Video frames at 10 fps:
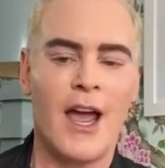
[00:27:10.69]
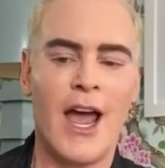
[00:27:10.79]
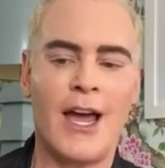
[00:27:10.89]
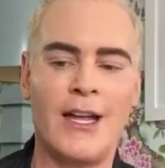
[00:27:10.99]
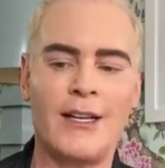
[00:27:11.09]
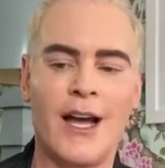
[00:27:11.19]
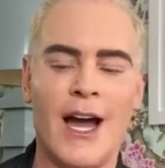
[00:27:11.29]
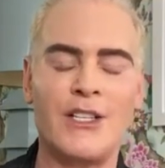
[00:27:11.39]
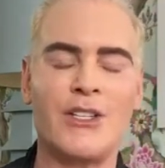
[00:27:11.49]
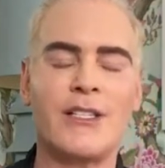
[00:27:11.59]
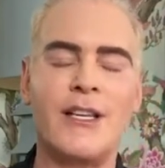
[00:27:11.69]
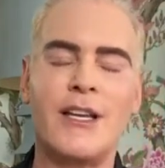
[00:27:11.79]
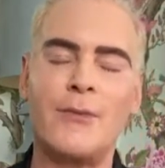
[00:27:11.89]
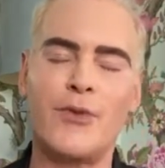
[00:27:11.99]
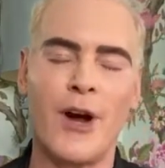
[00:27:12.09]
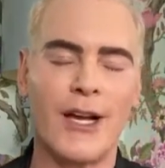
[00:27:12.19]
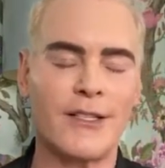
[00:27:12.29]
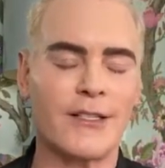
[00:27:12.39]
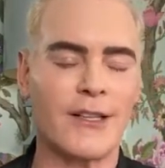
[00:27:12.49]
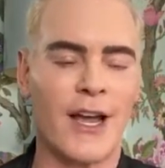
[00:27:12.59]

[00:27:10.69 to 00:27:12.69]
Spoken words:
And I just decompress.